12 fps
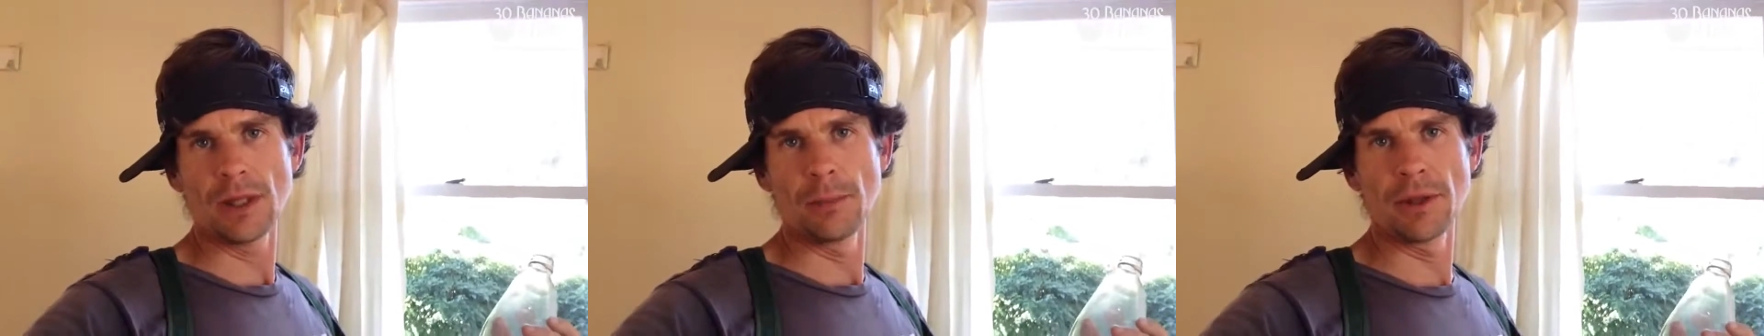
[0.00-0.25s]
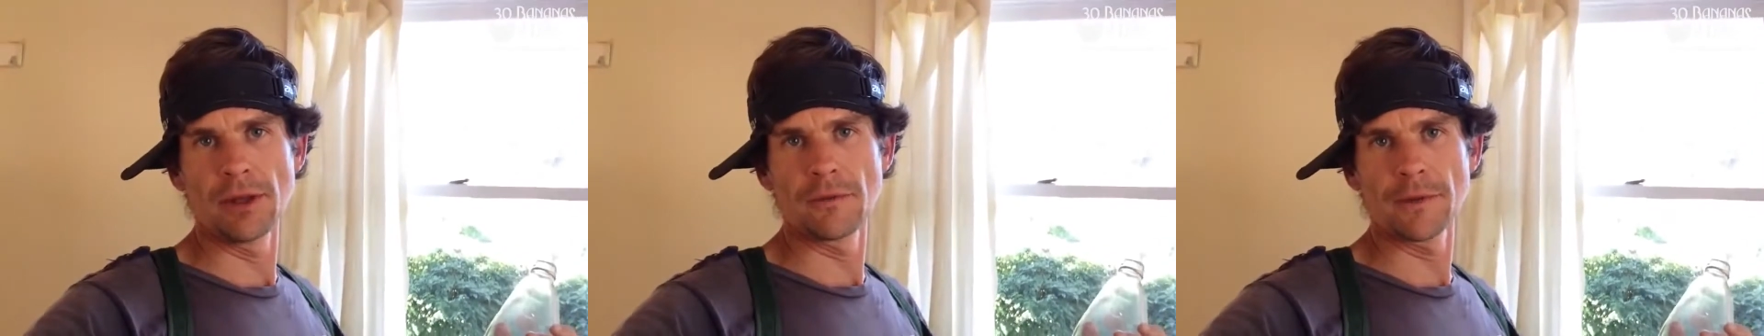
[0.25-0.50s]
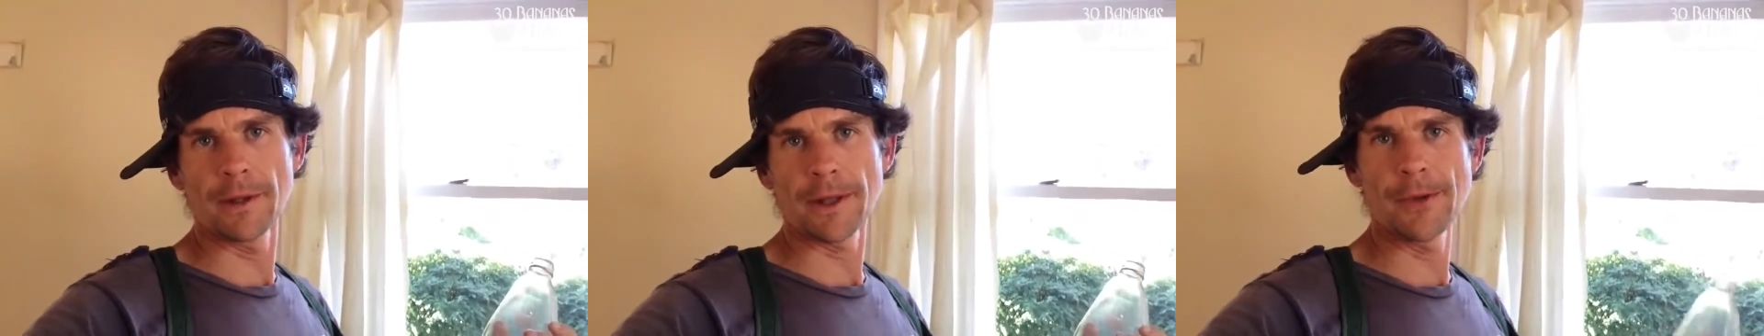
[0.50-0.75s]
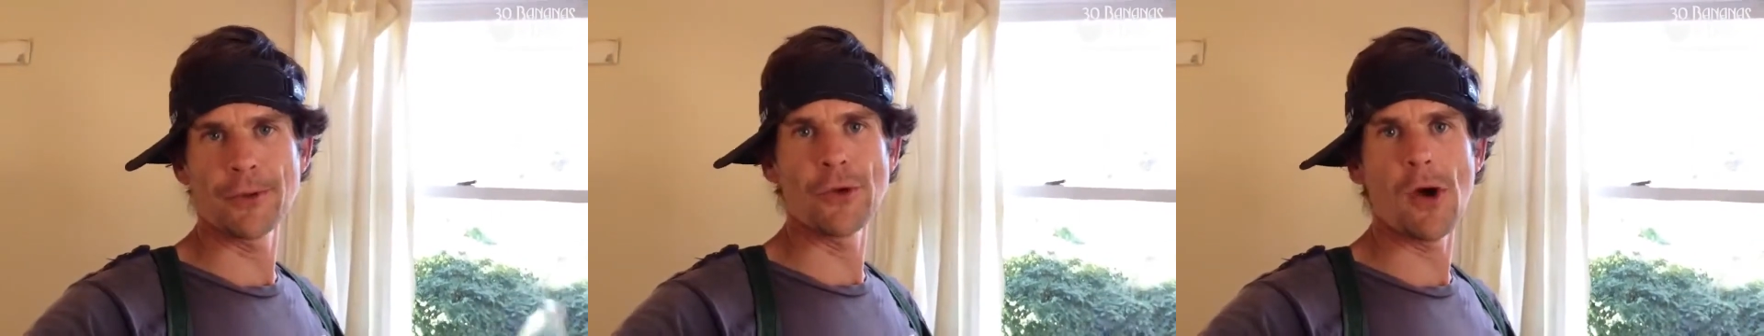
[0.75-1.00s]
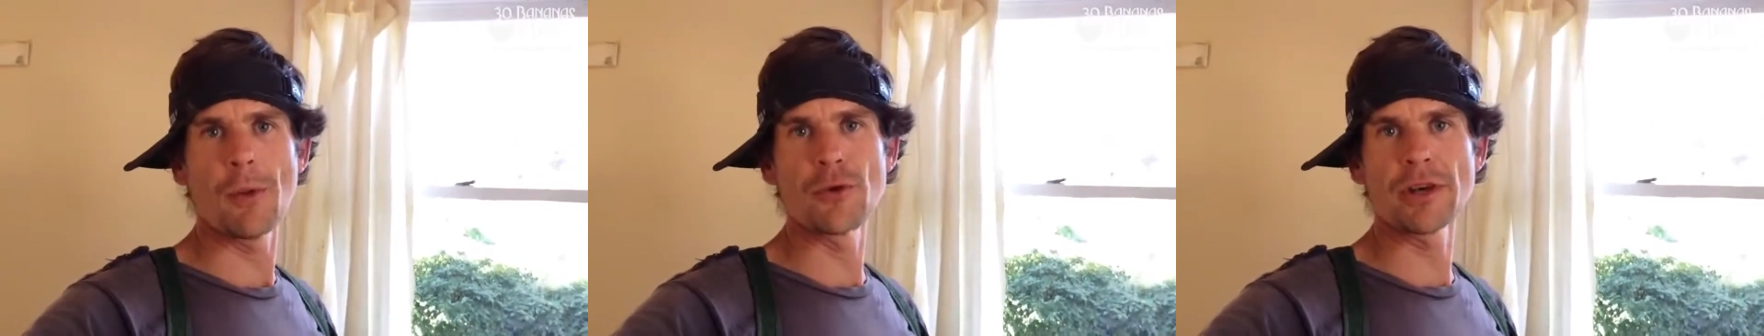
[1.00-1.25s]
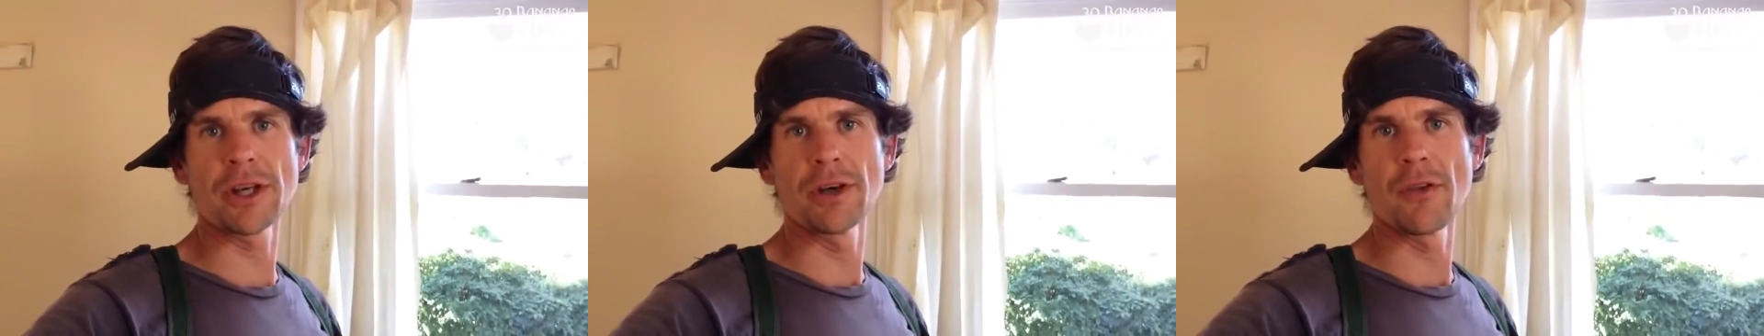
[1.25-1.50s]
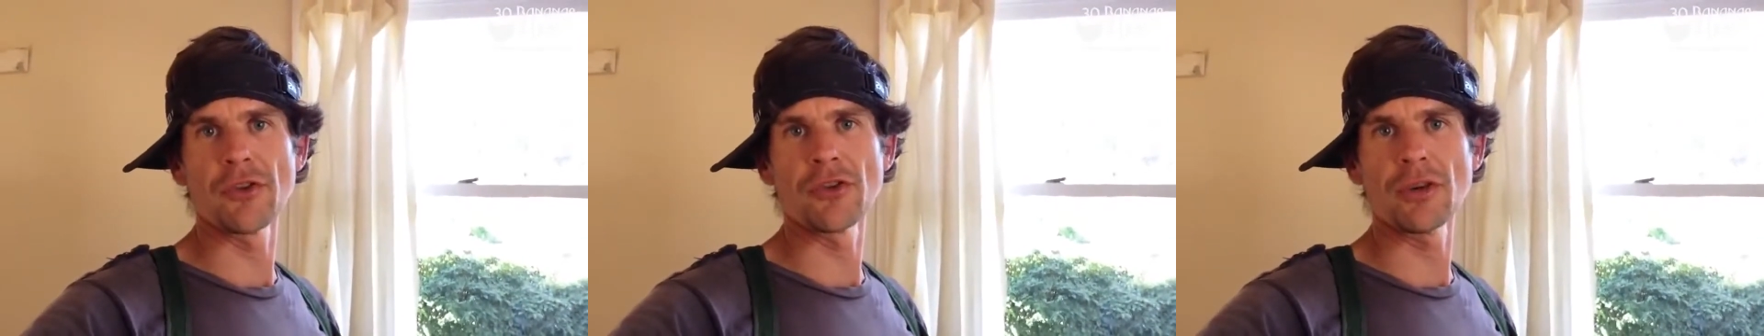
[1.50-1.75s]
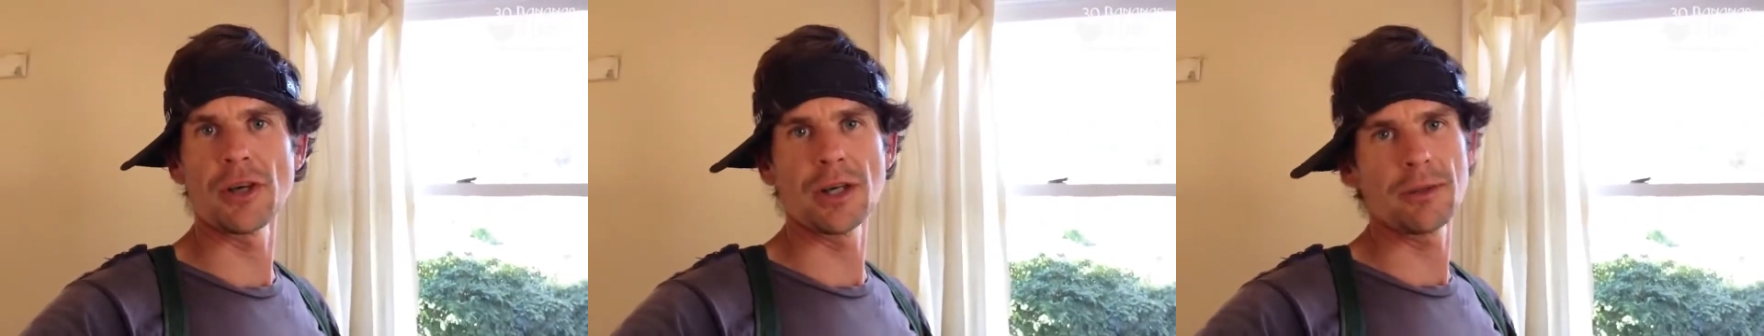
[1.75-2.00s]
a bit of consignment drinking on the
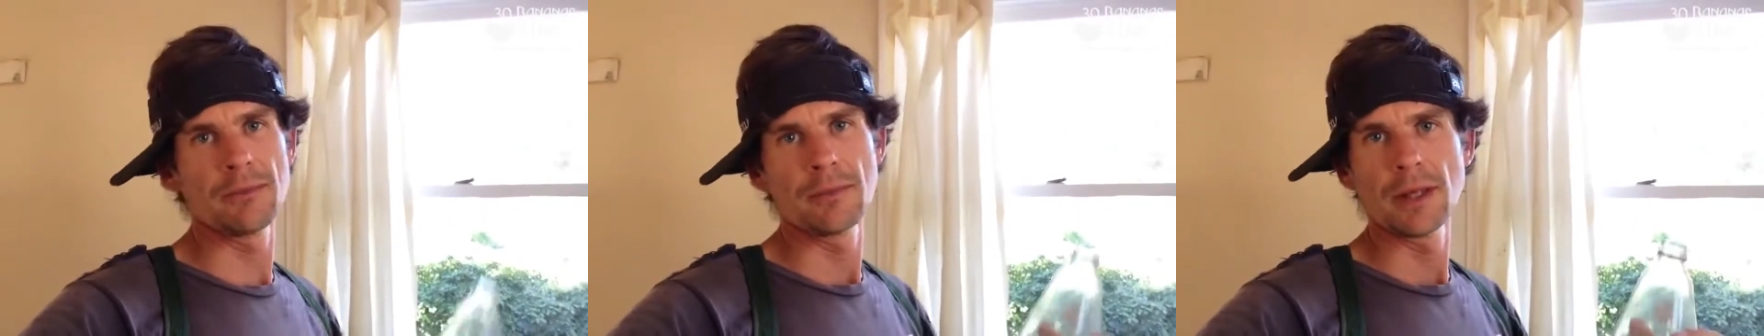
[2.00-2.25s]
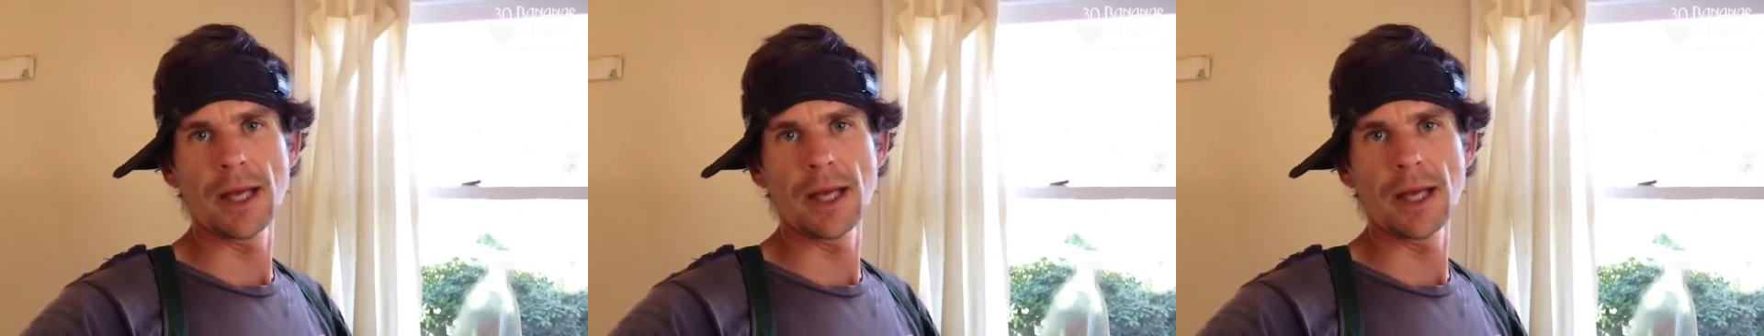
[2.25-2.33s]
side,